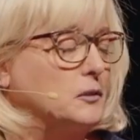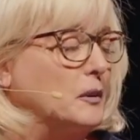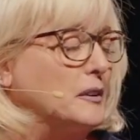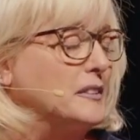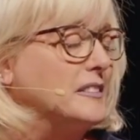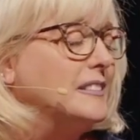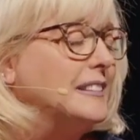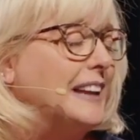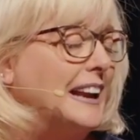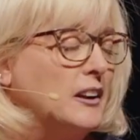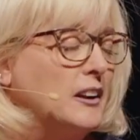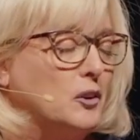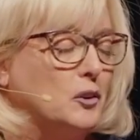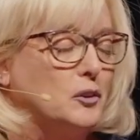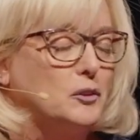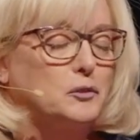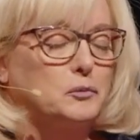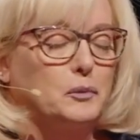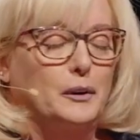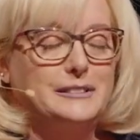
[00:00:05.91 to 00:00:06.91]
we're
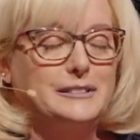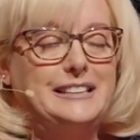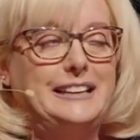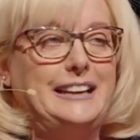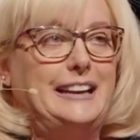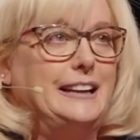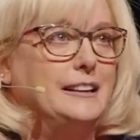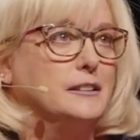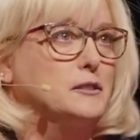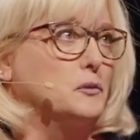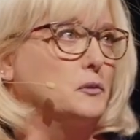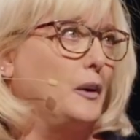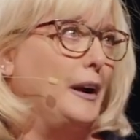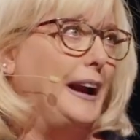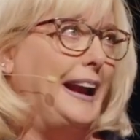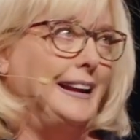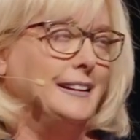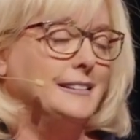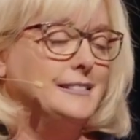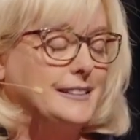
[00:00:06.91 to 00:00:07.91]
singles, we're teens, we're
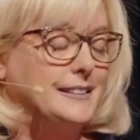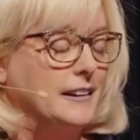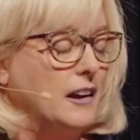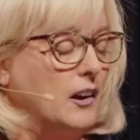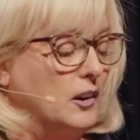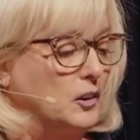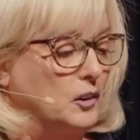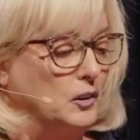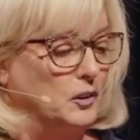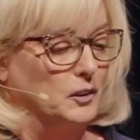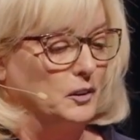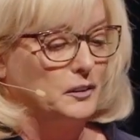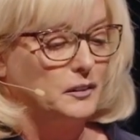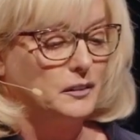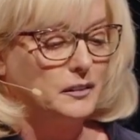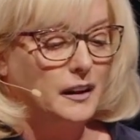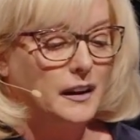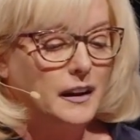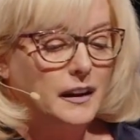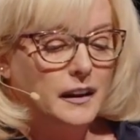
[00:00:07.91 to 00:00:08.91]
aunts and
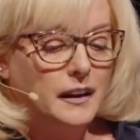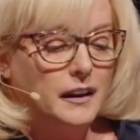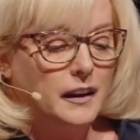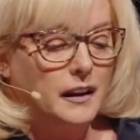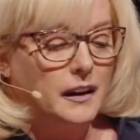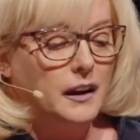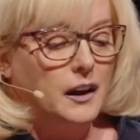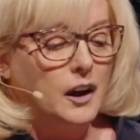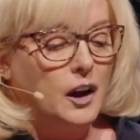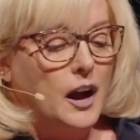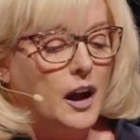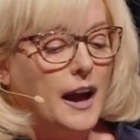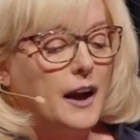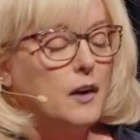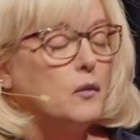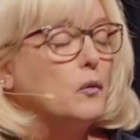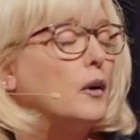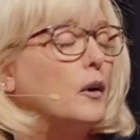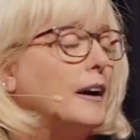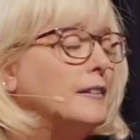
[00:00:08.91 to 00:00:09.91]
uncles,
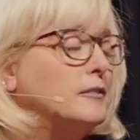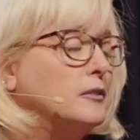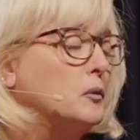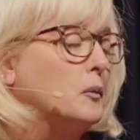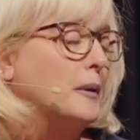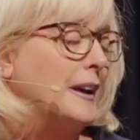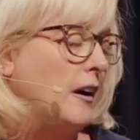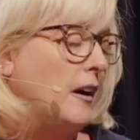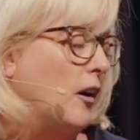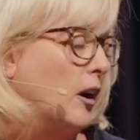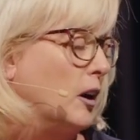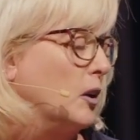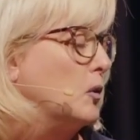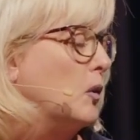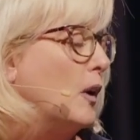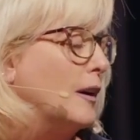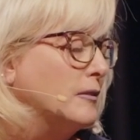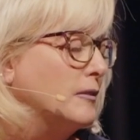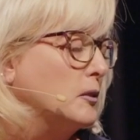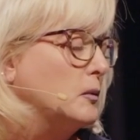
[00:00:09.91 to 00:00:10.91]
wherever we are,
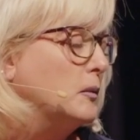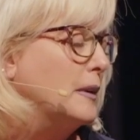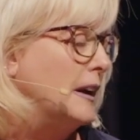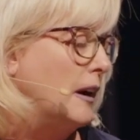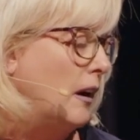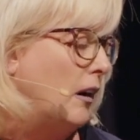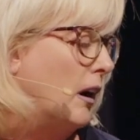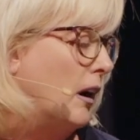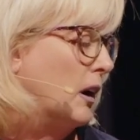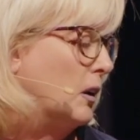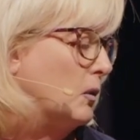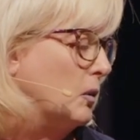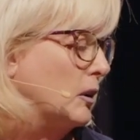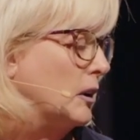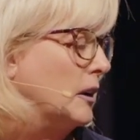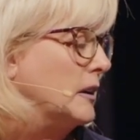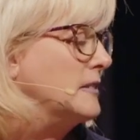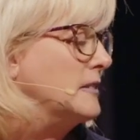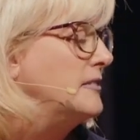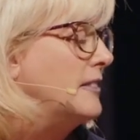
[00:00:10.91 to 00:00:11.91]
whoever we are, we're
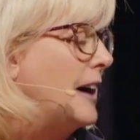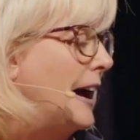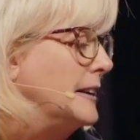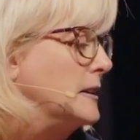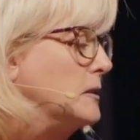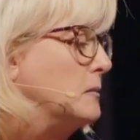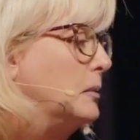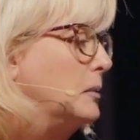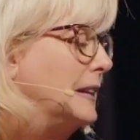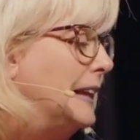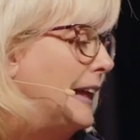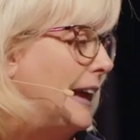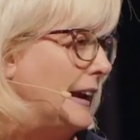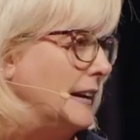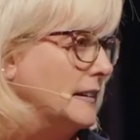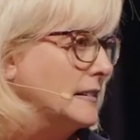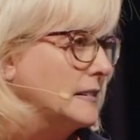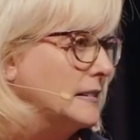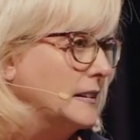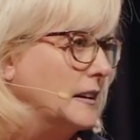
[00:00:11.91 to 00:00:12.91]
going to find a
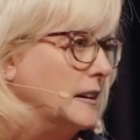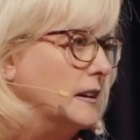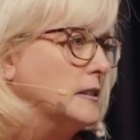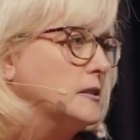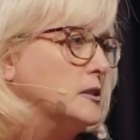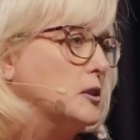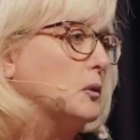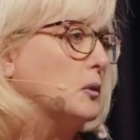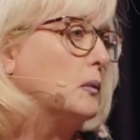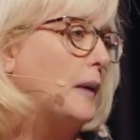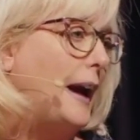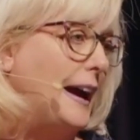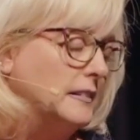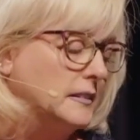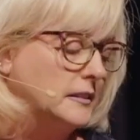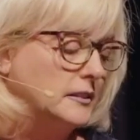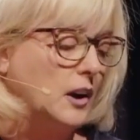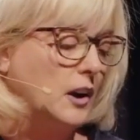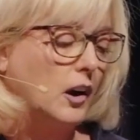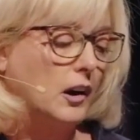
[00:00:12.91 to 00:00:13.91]
place to
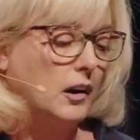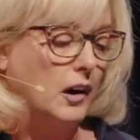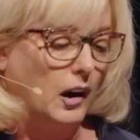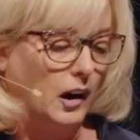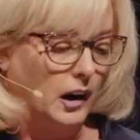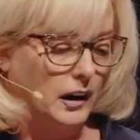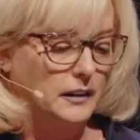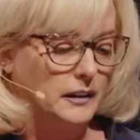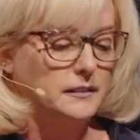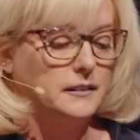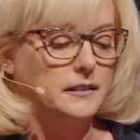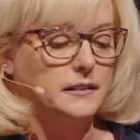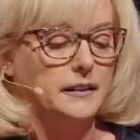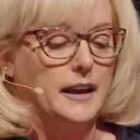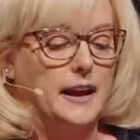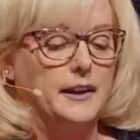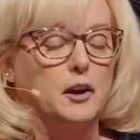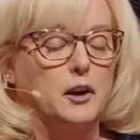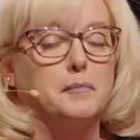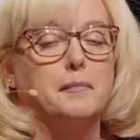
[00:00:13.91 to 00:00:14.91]
rest our hearts
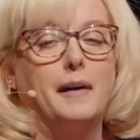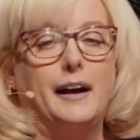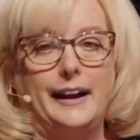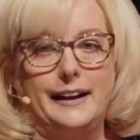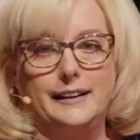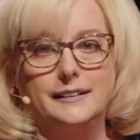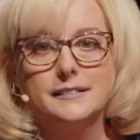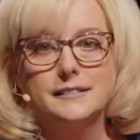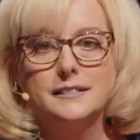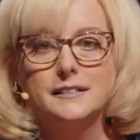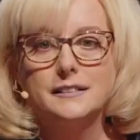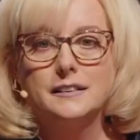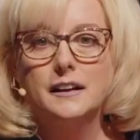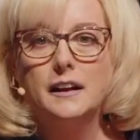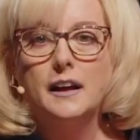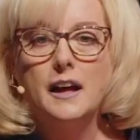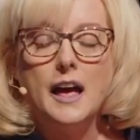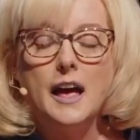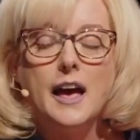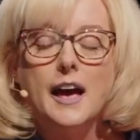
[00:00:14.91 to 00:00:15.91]
and our minds
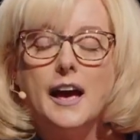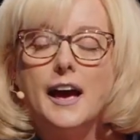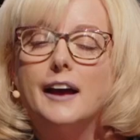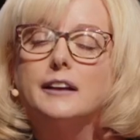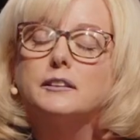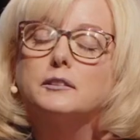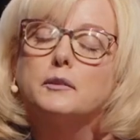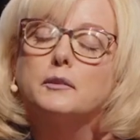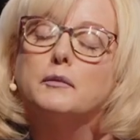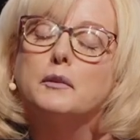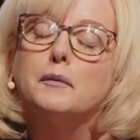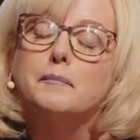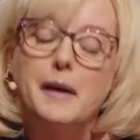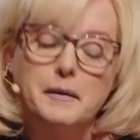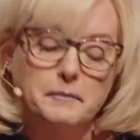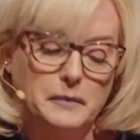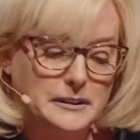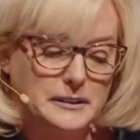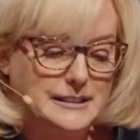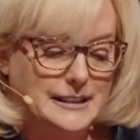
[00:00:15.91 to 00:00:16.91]
as we
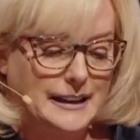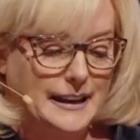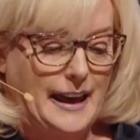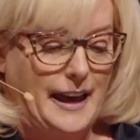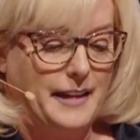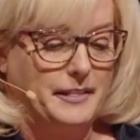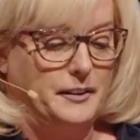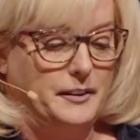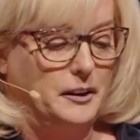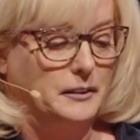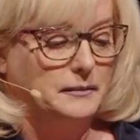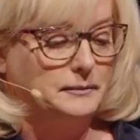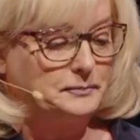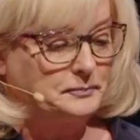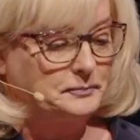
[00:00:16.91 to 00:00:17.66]
remember together